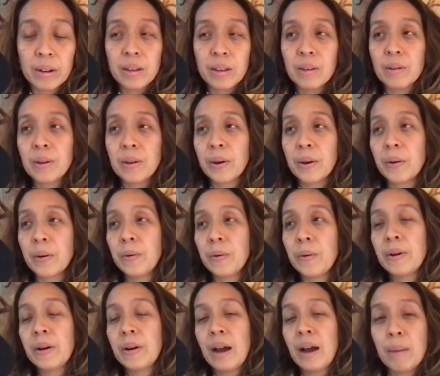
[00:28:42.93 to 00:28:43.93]
You know,
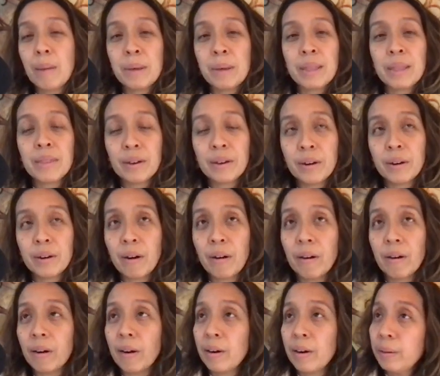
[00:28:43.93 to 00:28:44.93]
I mean, there
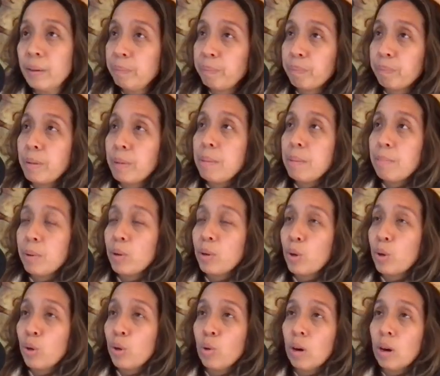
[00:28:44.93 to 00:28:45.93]
are people
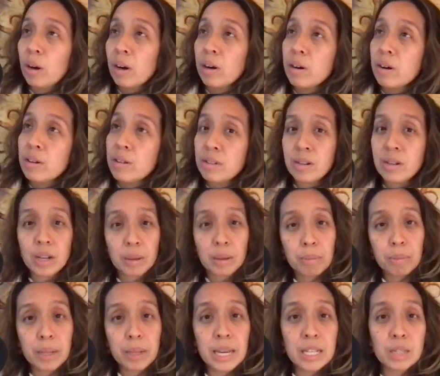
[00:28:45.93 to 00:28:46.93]
who are stuck in
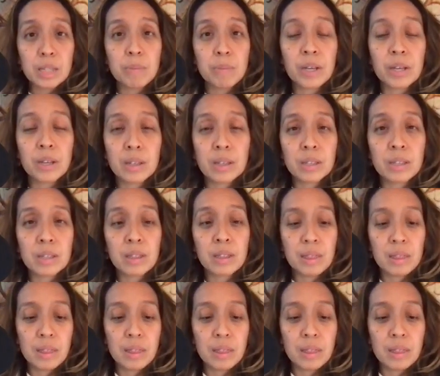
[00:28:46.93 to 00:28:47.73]
place because